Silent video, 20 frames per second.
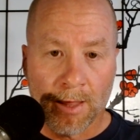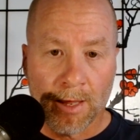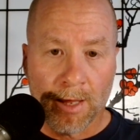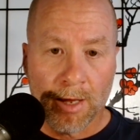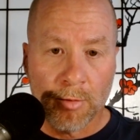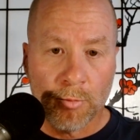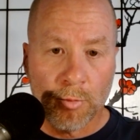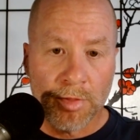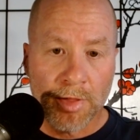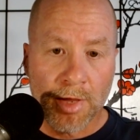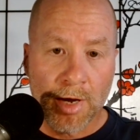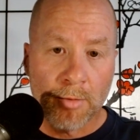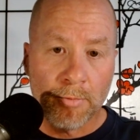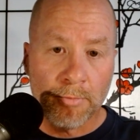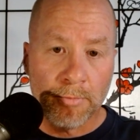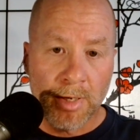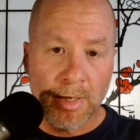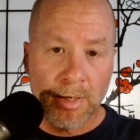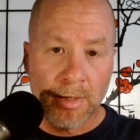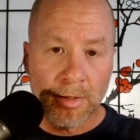And without
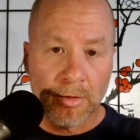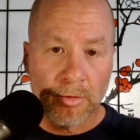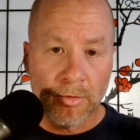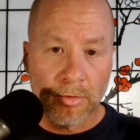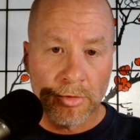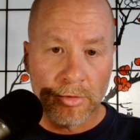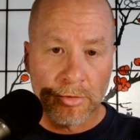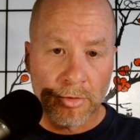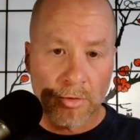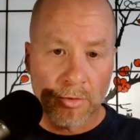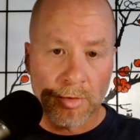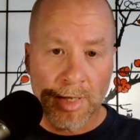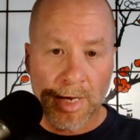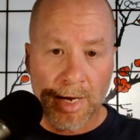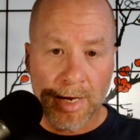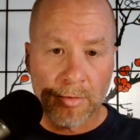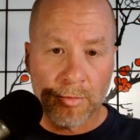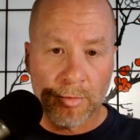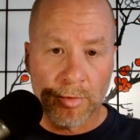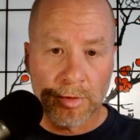meaning, there is no
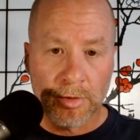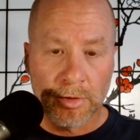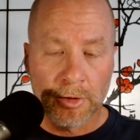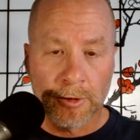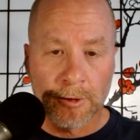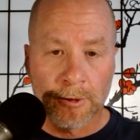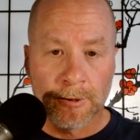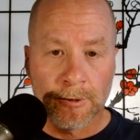language.